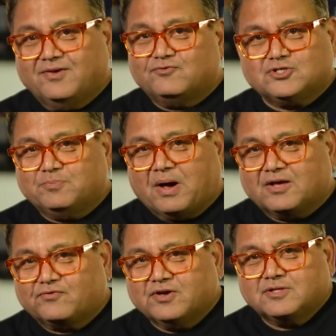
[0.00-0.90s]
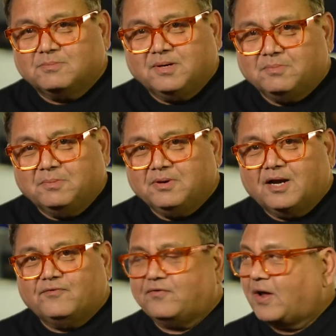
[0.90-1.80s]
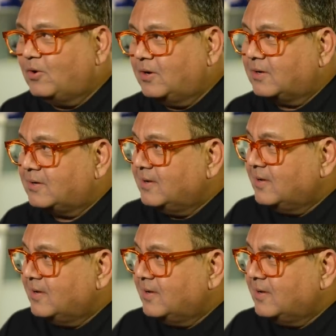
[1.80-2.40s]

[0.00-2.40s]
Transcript: yeah. if she has faith in me, maybe I'll flower.